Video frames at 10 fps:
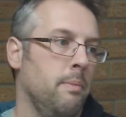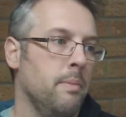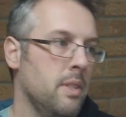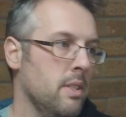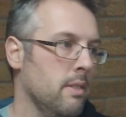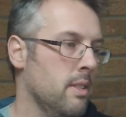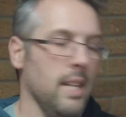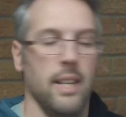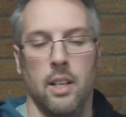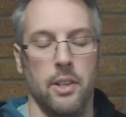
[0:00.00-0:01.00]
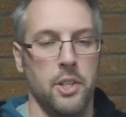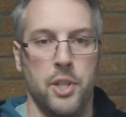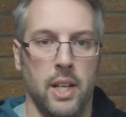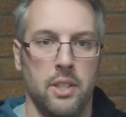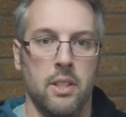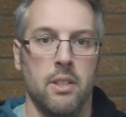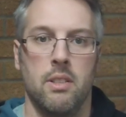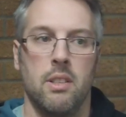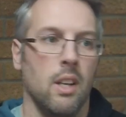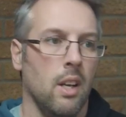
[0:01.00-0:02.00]
standalone
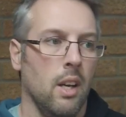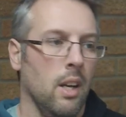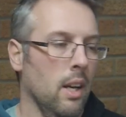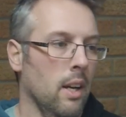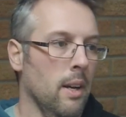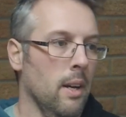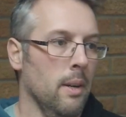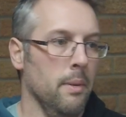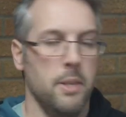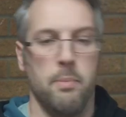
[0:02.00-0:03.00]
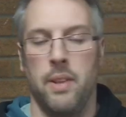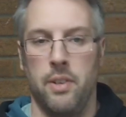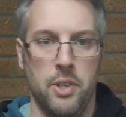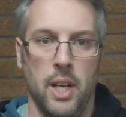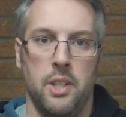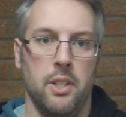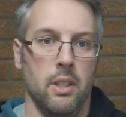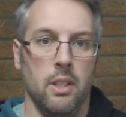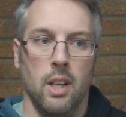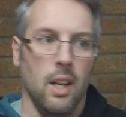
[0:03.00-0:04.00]
injectors, there's meth
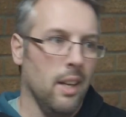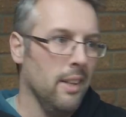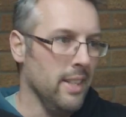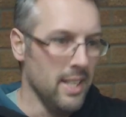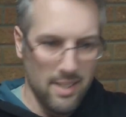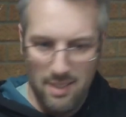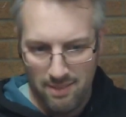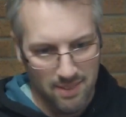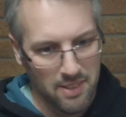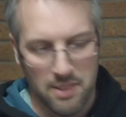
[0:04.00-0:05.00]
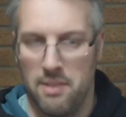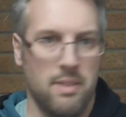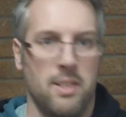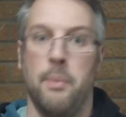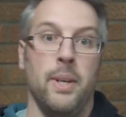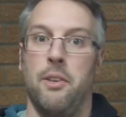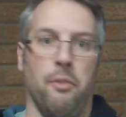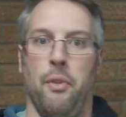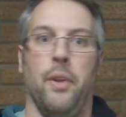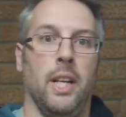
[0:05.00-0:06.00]
injection, there's so many
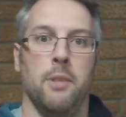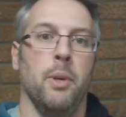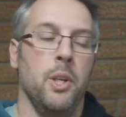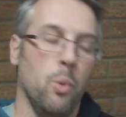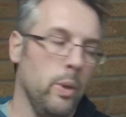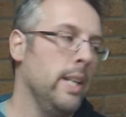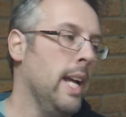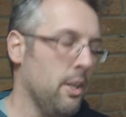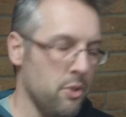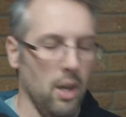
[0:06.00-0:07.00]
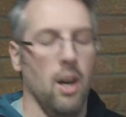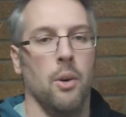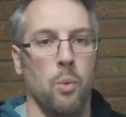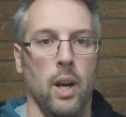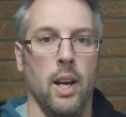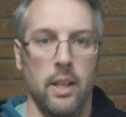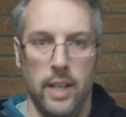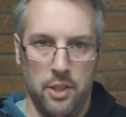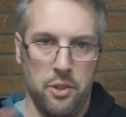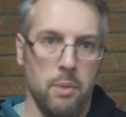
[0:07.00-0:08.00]
different things, but you will need extra hardware and
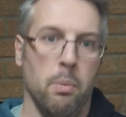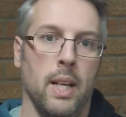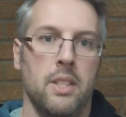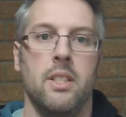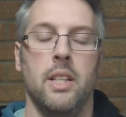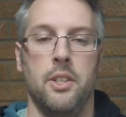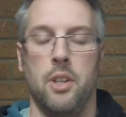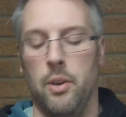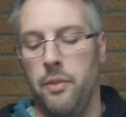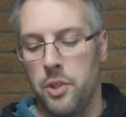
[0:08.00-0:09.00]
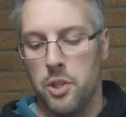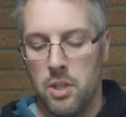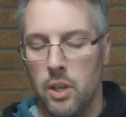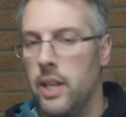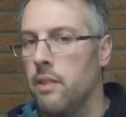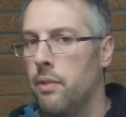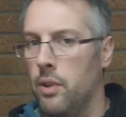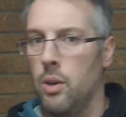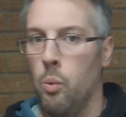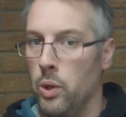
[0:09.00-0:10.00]
extra complexity. So if you're just looking
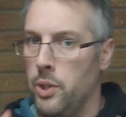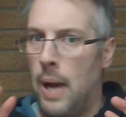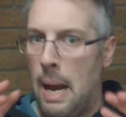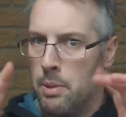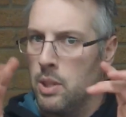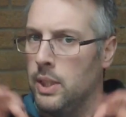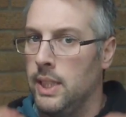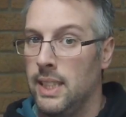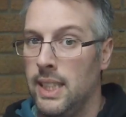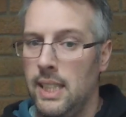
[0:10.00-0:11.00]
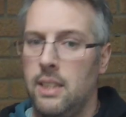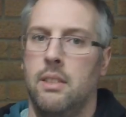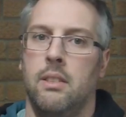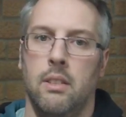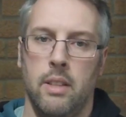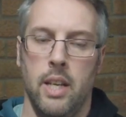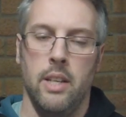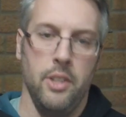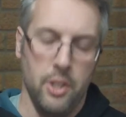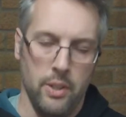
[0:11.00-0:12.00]
for what you absolutely need, then
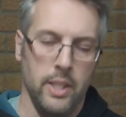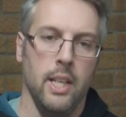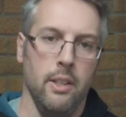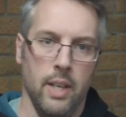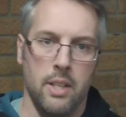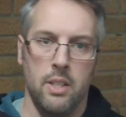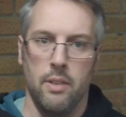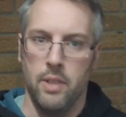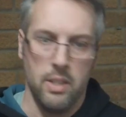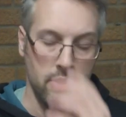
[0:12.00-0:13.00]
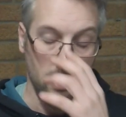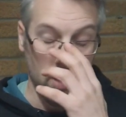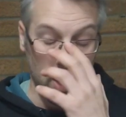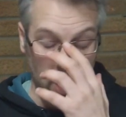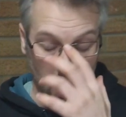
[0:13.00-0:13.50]
you don't need any of that stuff necessarily.